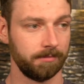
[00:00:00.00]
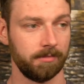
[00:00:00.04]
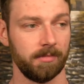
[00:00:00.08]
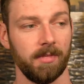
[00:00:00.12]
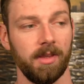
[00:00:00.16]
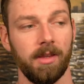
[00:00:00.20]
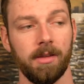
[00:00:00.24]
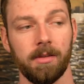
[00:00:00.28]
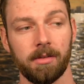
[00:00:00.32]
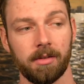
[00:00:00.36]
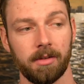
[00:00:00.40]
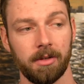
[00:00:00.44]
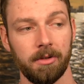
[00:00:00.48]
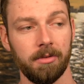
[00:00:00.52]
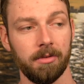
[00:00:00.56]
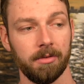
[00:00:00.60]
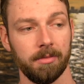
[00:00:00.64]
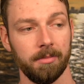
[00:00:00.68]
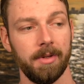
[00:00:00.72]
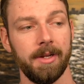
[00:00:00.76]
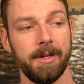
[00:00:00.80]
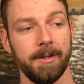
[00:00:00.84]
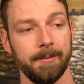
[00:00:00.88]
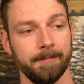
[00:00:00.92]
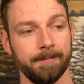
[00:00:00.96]
Excuse
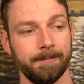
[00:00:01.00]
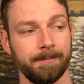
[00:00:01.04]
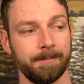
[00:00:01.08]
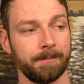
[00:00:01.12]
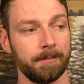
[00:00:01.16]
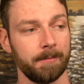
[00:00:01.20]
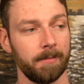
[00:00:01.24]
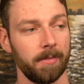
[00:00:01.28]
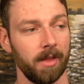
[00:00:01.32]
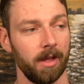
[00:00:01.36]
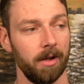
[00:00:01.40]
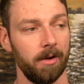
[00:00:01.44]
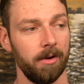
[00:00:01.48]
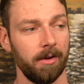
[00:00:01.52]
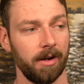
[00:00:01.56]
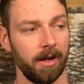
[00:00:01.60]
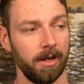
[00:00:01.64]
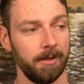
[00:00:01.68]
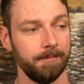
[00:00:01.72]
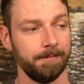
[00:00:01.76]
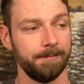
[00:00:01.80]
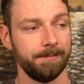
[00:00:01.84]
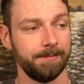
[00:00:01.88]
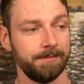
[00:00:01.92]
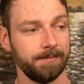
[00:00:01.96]
me. All right.
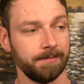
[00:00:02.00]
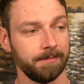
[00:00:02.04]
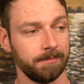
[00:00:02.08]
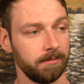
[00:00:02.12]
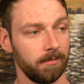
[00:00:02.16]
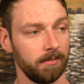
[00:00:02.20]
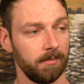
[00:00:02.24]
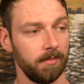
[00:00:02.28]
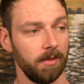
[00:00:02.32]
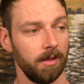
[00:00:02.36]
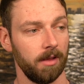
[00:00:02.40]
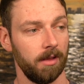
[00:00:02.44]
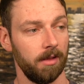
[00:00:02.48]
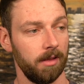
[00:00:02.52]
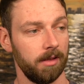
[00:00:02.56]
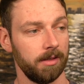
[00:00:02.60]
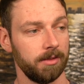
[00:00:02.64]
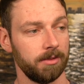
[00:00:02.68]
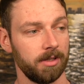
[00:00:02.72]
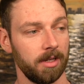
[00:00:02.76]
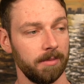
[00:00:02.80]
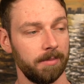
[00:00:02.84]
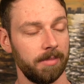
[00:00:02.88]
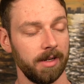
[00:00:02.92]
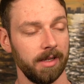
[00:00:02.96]

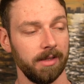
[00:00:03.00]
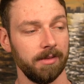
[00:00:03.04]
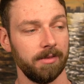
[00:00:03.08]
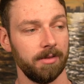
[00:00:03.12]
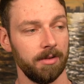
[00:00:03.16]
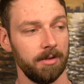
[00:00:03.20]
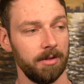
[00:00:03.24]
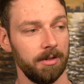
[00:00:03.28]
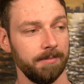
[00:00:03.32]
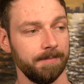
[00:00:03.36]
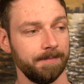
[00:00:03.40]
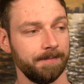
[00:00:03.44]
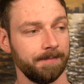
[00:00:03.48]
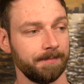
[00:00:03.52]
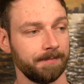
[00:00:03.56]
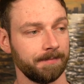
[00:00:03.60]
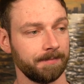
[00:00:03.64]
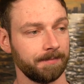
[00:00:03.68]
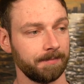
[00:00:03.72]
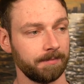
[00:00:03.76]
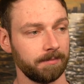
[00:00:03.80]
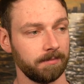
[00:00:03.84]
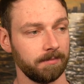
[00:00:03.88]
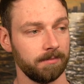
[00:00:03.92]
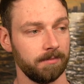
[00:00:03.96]
Jumping into it.
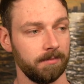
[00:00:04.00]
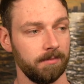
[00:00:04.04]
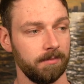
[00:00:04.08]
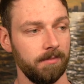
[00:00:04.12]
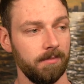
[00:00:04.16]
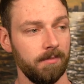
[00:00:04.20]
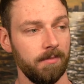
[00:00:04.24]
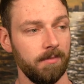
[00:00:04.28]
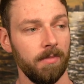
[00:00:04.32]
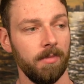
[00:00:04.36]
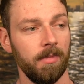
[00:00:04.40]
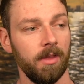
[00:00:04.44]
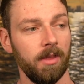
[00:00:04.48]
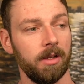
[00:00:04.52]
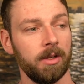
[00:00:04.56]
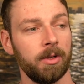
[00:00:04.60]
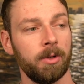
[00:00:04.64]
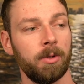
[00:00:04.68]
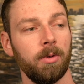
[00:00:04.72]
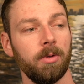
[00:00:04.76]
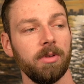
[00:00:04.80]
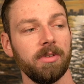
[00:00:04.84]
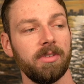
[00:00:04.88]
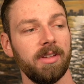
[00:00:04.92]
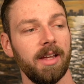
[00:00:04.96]

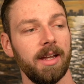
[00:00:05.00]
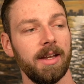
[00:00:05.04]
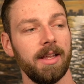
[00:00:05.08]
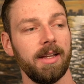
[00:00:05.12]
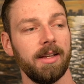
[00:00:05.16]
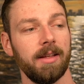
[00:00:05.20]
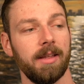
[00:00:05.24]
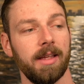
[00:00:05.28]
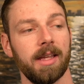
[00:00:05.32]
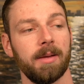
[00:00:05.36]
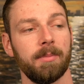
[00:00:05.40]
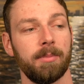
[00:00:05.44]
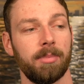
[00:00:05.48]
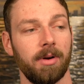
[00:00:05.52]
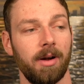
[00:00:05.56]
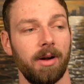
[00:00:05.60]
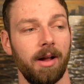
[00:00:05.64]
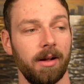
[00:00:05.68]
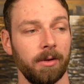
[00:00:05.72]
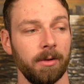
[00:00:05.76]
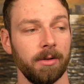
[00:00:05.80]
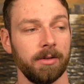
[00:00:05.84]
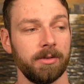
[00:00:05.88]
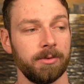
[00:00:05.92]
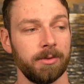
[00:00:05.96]
Goal setting and
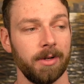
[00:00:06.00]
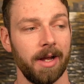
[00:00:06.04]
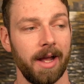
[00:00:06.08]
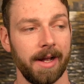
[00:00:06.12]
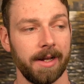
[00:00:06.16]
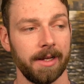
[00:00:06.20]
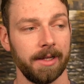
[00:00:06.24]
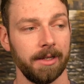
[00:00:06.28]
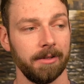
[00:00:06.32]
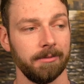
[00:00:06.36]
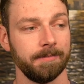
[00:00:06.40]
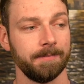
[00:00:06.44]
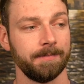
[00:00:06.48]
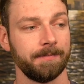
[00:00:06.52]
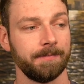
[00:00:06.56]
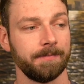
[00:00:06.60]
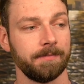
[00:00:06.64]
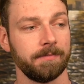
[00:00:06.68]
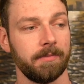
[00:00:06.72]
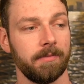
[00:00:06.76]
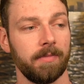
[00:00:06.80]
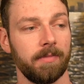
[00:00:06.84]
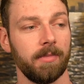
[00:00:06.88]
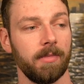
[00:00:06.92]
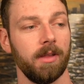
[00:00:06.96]
progress tracking.
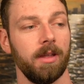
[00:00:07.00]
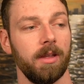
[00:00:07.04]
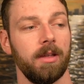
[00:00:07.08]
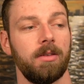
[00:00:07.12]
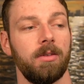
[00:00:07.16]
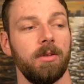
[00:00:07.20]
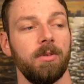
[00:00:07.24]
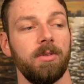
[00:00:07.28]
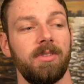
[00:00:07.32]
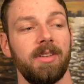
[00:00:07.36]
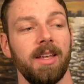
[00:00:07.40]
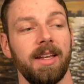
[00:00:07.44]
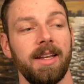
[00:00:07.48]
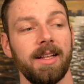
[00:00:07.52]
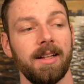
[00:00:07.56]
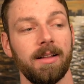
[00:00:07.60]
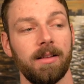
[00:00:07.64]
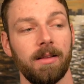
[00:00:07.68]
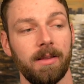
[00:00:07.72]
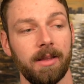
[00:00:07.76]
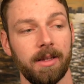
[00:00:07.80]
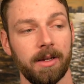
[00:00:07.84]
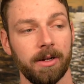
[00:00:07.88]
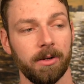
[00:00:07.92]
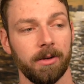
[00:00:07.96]
So setting
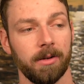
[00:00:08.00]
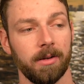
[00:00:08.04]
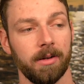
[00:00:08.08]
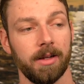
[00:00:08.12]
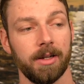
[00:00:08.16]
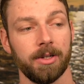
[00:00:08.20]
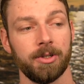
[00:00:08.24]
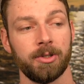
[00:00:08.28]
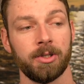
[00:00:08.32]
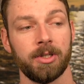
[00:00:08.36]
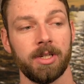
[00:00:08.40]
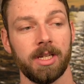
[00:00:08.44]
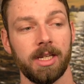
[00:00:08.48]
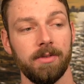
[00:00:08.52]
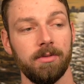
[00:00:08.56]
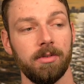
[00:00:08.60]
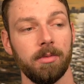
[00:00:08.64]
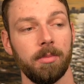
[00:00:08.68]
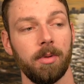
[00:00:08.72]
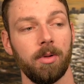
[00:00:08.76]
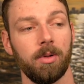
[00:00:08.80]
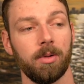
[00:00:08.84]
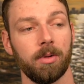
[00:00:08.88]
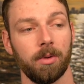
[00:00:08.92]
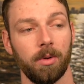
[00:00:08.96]
clear,
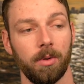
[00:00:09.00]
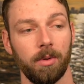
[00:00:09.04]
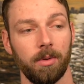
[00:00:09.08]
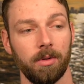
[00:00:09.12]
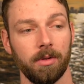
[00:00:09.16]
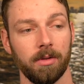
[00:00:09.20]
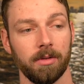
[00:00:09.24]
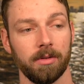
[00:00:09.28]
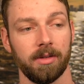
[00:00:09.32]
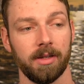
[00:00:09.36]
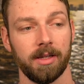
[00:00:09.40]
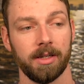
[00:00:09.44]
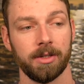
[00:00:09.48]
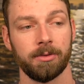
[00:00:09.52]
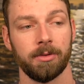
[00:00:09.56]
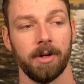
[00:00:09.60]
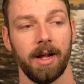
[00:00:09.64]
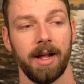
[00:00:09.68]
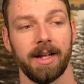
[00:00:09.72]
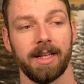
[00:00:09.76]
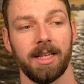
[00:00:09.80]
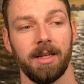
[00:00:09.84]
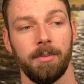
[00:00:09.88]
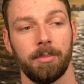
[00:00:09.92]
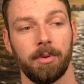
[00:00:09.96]
achievable goals and
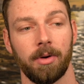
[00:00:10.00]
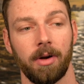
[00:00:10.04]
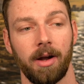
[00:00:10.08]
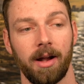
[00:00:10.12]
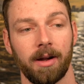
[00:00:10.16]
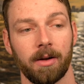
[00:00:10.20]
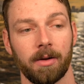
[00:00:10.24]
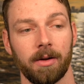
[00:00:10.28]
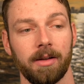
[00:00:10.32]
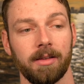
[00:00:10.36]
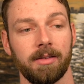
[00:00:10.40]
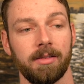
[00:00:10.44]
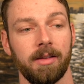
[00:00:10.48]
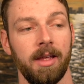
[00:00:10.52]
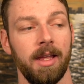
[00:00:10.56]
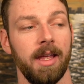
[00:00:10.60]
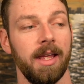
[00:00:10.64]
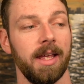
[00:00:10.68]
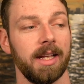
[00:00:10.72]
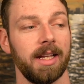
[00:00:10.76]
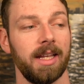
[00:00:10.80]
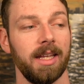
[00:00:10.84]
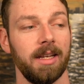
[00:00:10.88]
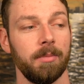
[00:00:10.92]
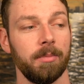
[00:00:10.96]
tracking progress
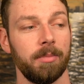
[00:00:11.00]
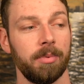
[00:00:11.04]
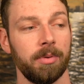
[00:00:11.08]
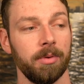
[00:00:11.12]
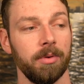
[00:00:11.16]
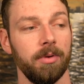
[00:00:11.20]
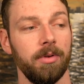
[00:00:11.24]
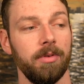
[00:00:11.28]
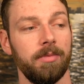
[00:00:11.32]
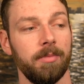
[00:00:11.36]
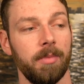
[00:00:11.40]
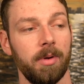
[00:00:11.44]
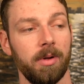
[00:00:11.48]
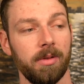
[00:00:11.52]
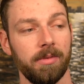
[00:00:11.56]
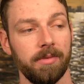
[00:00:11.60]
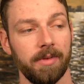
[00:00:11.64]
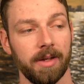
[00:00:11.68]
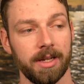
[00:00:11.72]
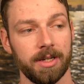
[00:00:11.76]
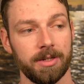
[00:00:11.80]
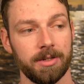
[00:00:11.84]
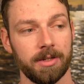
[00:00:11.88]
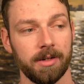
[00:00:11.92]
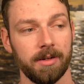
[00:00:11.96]
can improve
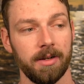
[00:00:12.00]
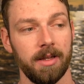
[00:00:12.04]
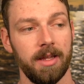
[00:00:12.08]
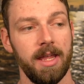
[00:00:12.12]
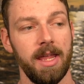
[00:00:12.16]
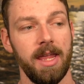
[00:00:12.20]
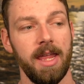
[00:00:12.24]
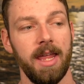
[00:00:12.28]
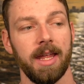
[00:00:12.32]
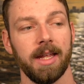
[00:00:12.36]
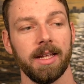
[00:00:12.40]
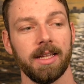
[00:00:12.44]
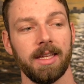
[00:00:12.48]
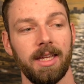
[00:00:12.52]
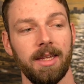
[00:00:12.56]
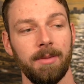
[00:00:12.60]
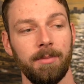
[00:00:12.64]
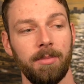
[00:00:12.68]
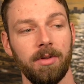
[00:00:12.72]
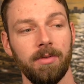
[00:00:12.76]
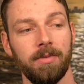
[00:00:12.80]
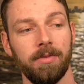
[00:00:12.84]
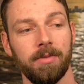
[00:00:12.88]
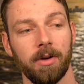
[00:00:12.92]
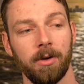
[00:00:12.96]
motivation and keep
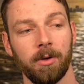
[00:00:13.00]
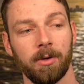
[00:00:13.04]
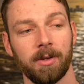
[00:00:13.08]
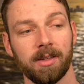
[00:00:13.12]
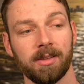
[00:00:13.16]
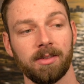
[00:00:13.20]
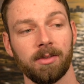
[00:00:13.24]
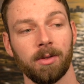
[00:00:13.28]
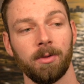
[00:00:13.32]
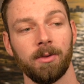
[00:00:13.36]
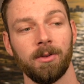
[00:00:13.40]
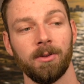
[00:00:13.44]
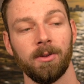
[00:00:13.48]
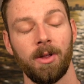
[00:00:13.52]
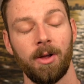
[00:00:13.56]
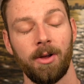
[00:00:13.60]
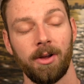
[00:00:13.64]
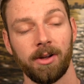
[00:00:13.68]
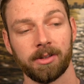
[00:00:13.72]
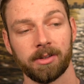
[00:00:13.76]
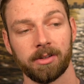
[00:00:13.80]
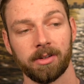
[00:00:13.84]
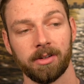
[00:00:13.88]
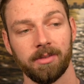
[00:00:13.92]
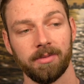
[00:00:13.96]
you focused on
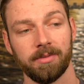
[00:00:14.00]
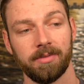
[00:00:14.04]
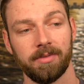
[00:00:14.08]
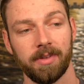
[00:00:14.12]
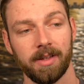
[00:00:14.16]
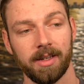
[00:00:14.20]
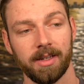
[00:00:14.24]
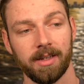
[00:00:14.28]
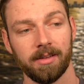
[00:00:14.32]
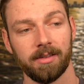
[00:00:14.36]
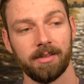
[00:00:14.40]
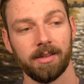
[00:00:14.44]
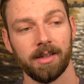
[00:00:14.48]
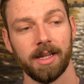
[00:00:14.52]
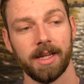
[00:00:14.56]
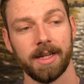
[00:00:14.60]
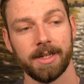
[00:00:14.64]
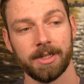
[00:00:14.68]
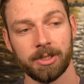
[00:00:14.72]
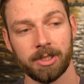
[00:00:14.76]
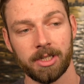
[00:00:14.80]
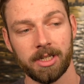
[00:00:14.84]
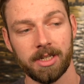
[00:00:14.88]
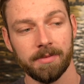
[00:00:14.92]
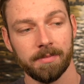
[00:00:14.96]
long-term fitness
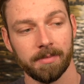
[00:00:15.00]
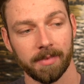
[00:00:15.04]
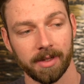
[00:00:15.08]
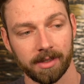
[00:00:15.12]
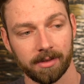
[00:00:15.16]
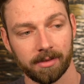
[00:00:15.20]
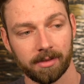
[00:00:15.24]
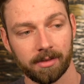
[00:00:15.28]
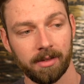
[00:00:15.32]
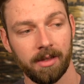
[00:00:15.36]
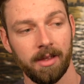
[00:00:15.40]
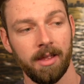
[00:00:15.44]
achievements.